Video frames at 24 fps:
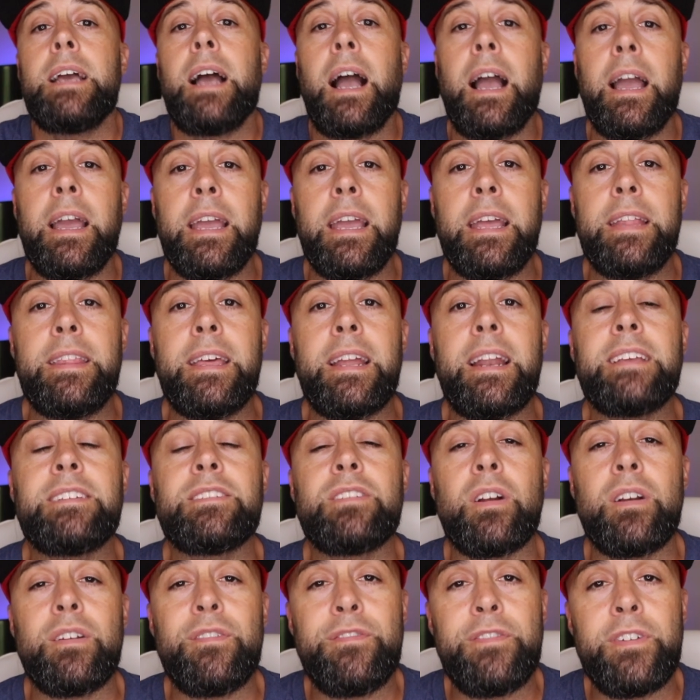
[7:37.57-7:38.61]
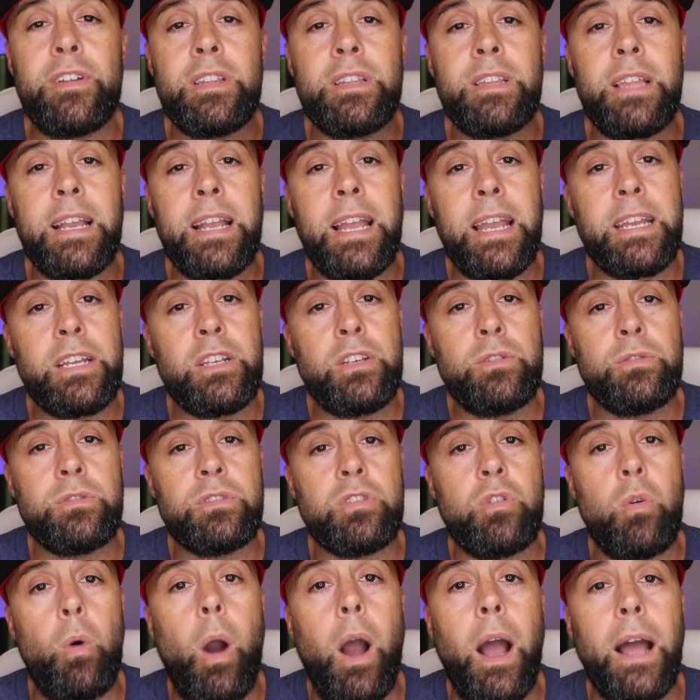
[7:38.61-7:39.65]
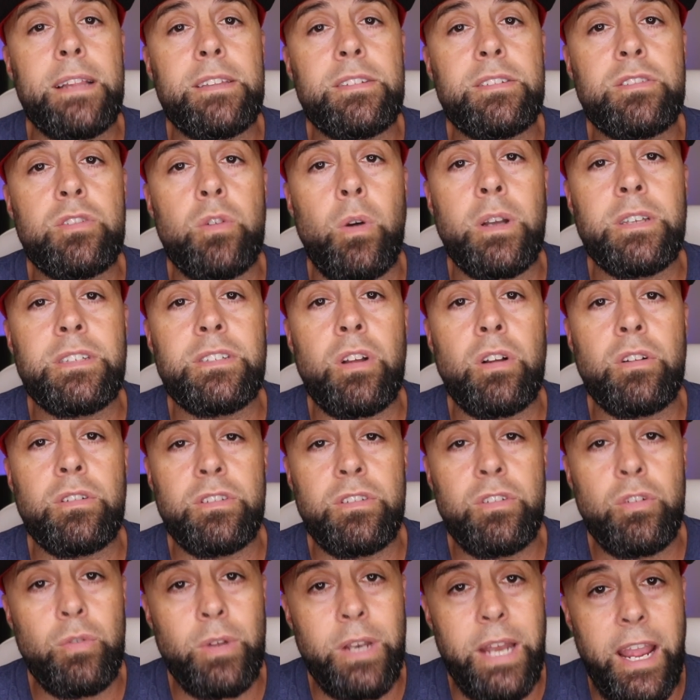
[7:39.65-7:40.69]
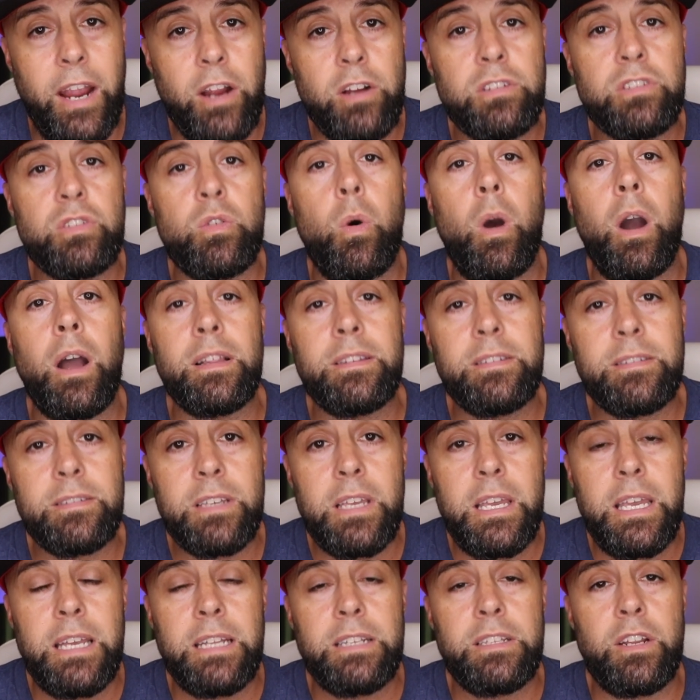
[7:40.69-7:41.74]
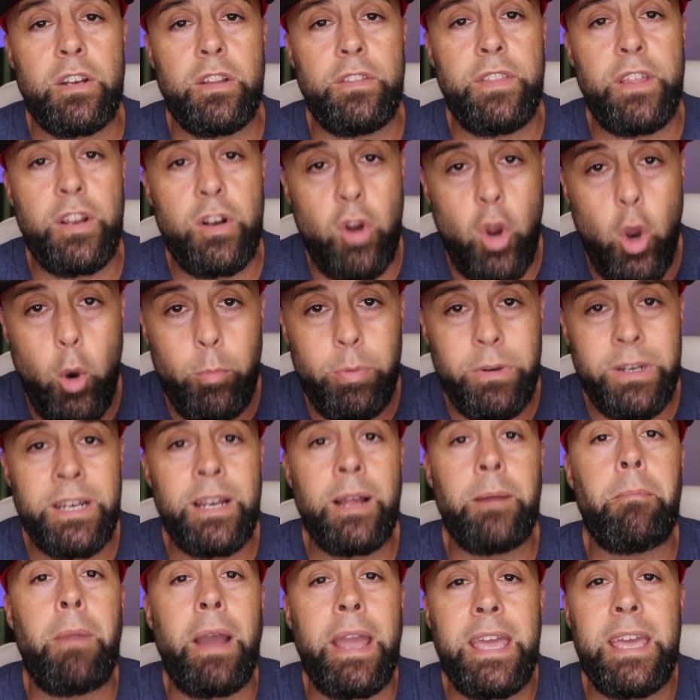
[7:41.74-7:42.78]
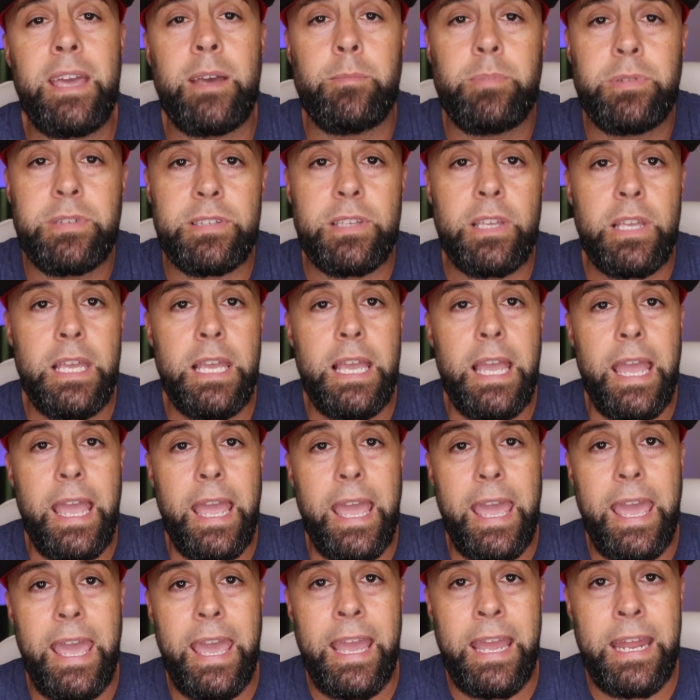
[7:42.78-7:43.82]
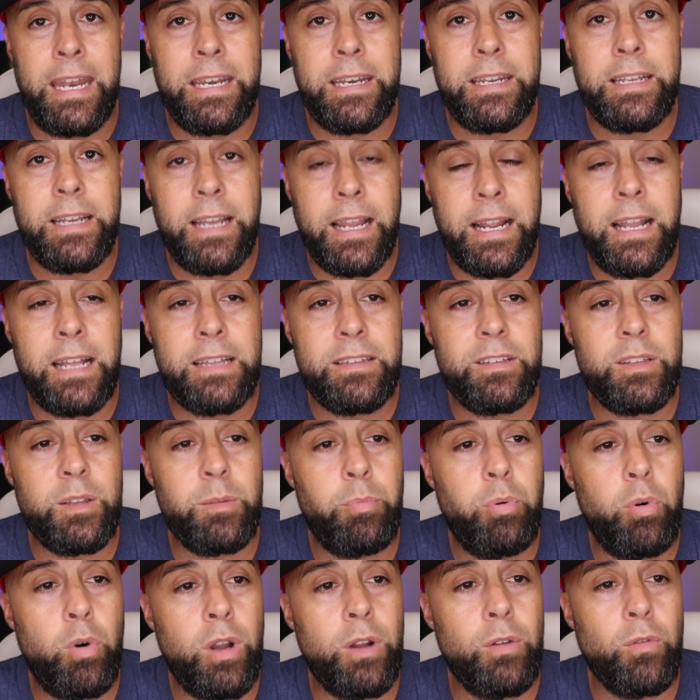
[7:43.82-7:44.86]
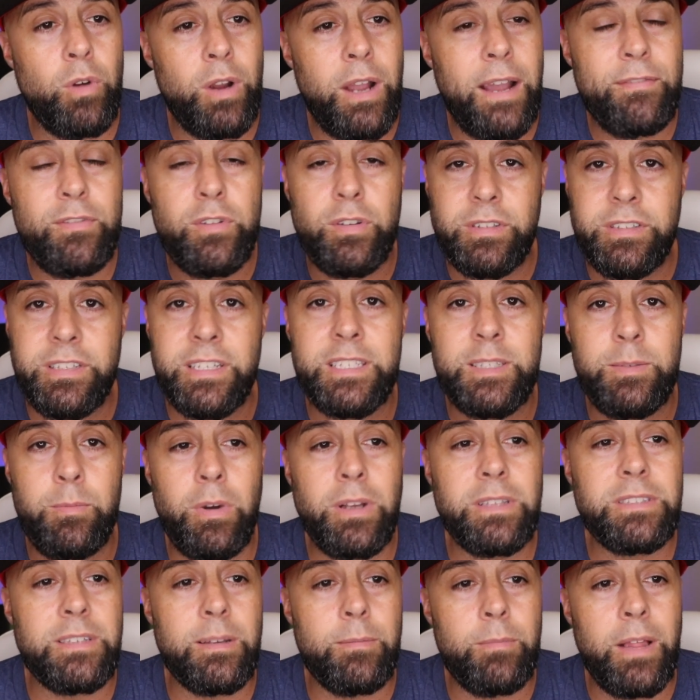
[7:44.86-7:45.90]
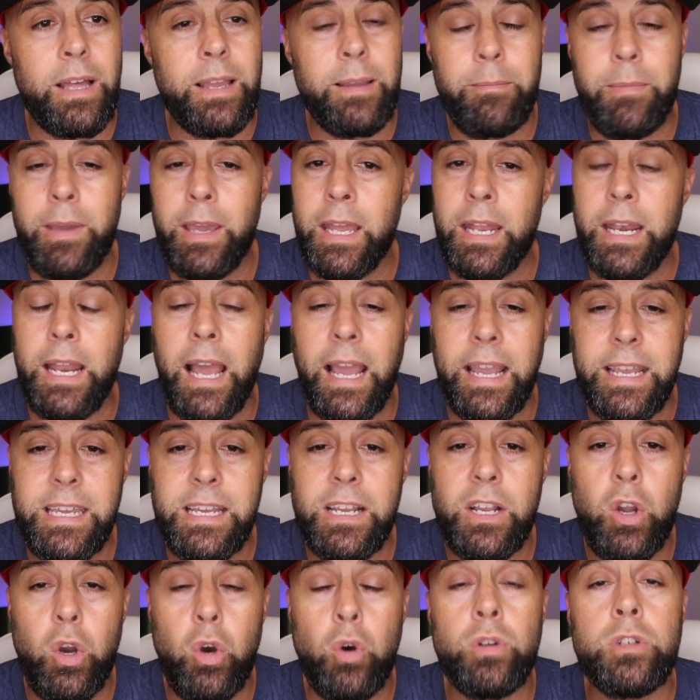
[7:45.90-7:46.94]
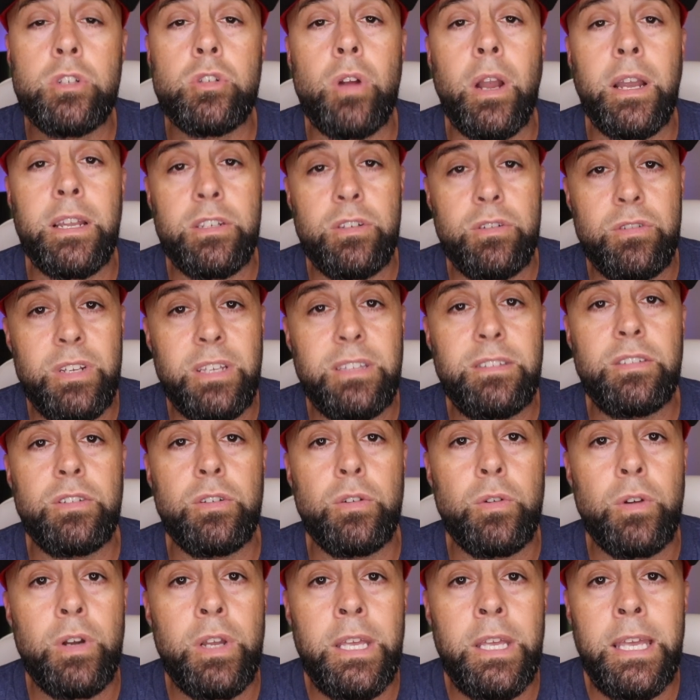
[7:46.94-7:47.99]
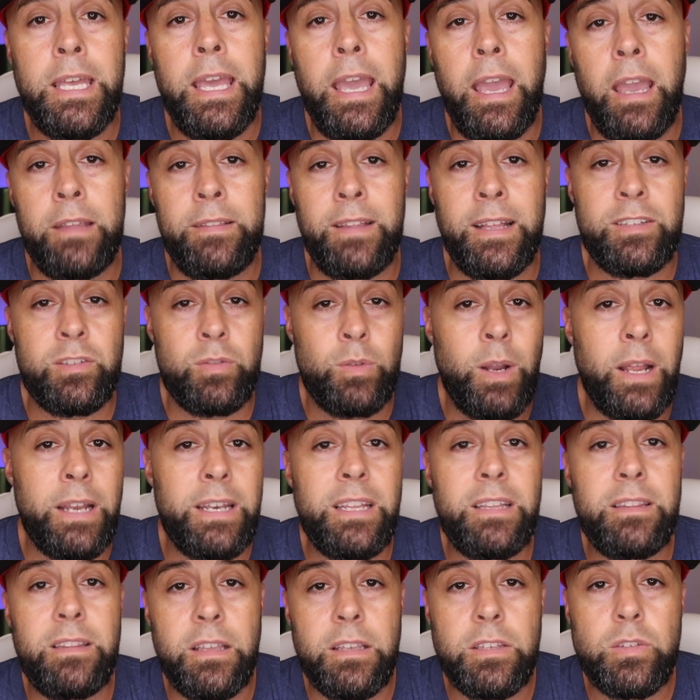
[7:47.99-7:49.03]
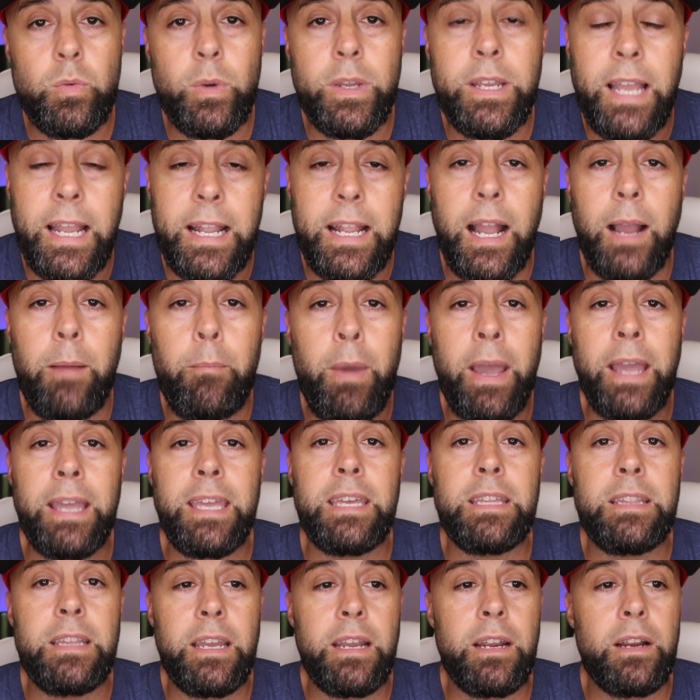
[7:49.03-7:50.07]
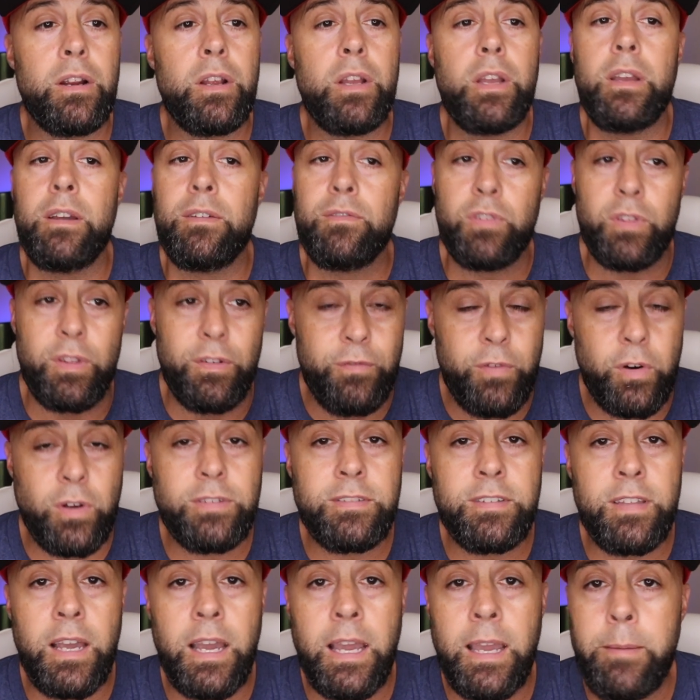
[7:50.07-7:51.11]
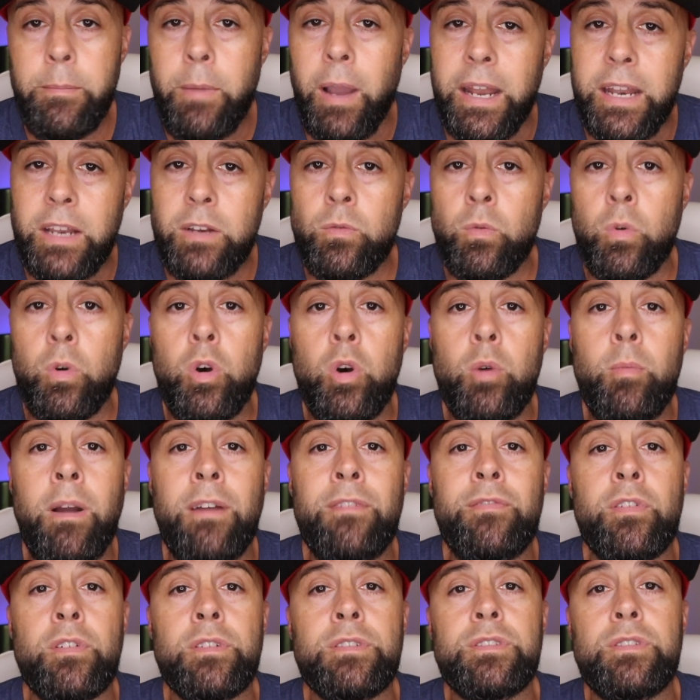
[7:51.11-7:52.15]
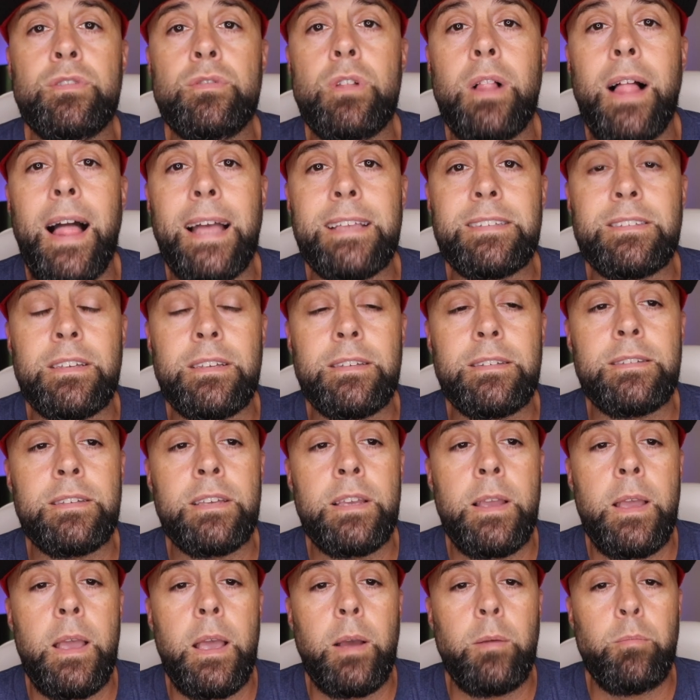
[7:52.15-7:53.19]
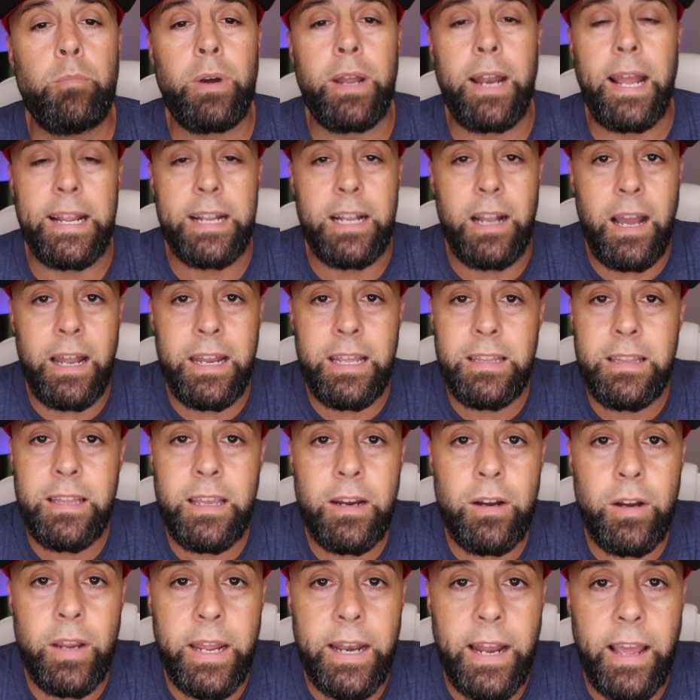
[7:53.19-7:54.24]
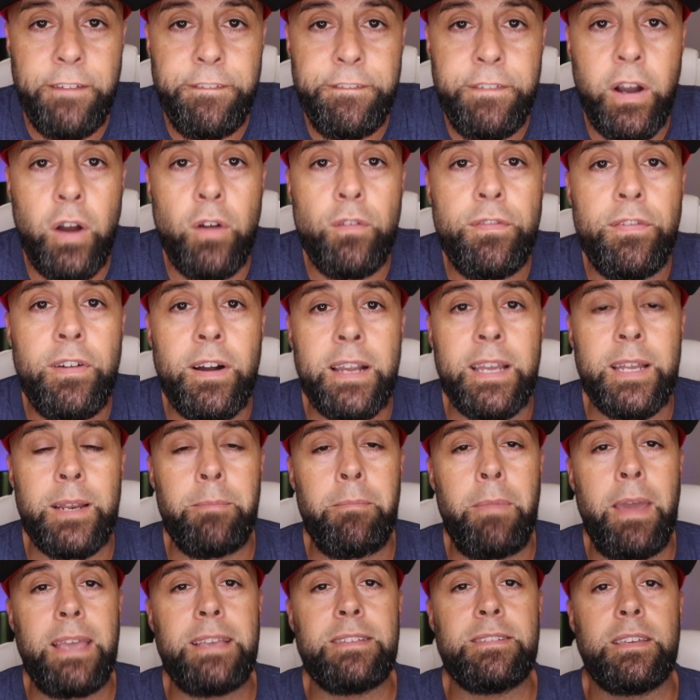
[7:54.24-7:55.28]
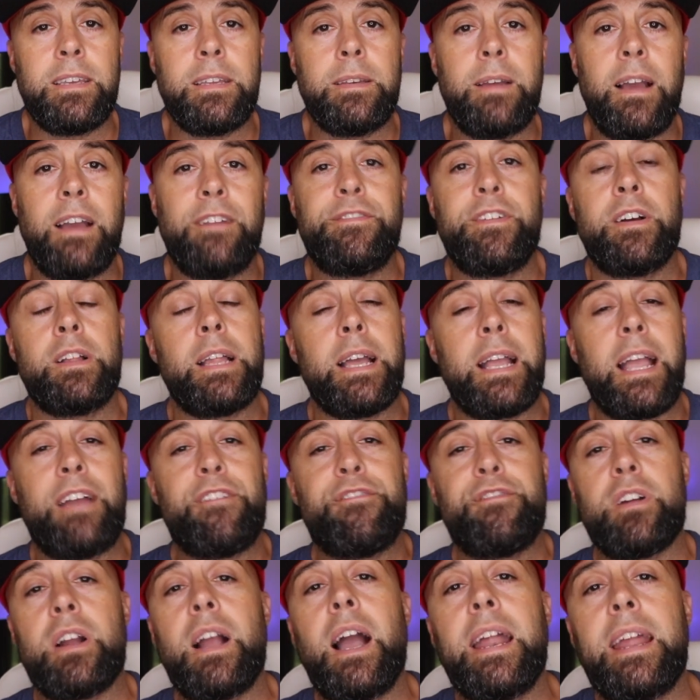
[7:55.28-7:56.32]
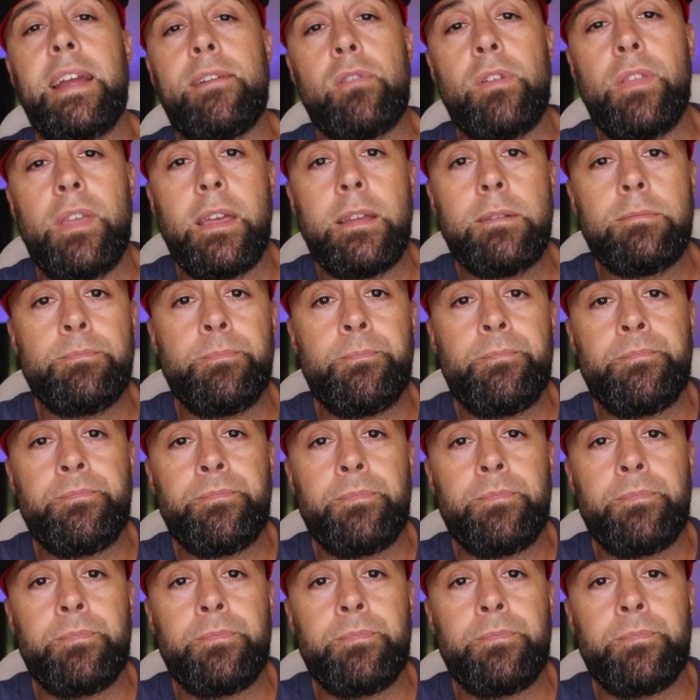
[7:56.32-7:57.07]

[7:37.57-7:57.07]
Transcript: And then I started feeling like I could do squats. So I started doing air squats that are opening up my hips. And I got to the point where after 6 months, I'm like, man, I can go and try jiu-jitsu. And that's what I did this week. I got back in there for the first time. I didn't roll my first 2 classes, but I got in there and I felt fucking amazing. I felt like I forgot everything.